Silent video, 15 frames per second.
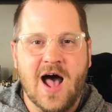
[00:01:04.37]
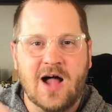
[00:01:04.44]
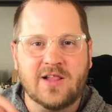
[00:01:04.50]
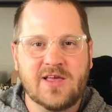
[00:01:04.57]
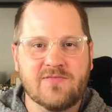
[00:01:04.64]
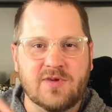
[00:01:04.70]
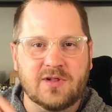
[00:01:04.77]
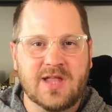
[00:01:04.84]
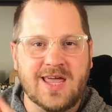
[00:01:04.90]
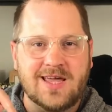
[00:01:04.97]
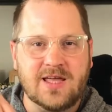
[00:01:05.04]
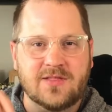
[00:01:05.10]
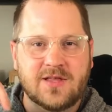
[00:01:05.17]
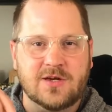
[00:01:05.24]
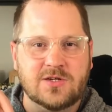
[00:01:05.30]
I'll leave a link
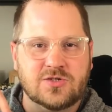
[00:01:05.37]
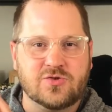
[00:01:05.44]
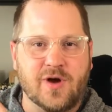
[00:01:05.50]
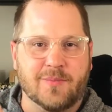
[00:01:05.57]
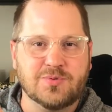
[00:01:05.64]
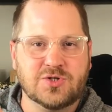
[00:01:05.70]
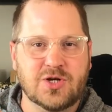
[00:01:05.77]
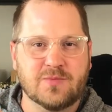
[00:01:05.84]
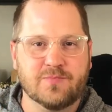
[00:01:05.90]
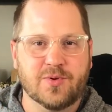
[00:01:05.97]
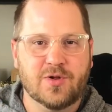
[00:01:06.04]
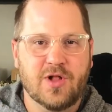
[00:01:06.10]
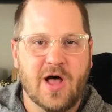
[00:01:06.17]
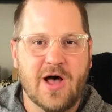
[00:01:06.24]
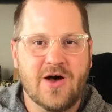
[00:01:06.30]
in the description
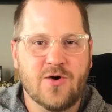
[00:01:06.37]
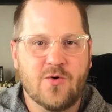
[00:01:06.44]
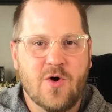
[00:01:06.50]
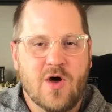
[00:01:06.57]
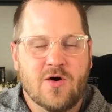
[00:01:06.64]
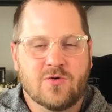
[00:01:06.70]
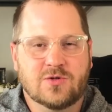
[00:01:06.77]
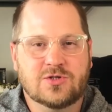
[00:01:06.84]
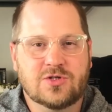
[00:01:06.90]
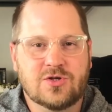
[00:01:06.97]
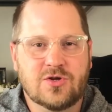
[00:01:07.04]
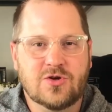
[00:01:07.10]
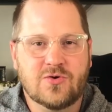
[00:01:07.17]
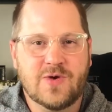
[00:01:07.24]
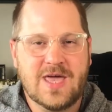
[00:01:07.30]
below
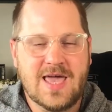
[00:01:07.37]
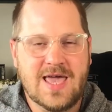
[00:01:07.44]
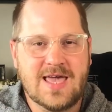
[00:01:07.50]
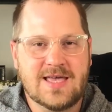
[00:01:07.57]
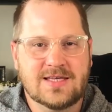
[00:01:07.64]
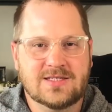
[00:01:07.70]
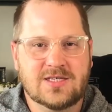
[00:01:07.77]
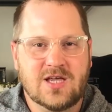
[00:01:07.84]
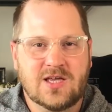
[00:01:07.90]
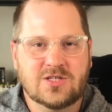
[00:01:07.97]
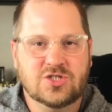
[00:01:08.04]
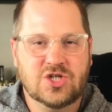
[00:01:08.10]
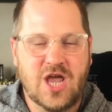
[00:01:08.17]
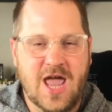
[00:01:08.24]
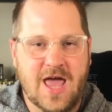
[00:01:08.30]
to his
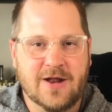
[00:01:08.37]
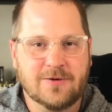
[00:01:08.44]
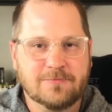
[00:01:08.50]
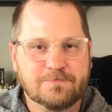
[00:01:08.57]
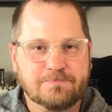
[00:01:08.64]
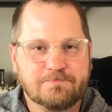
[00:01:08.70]
channel.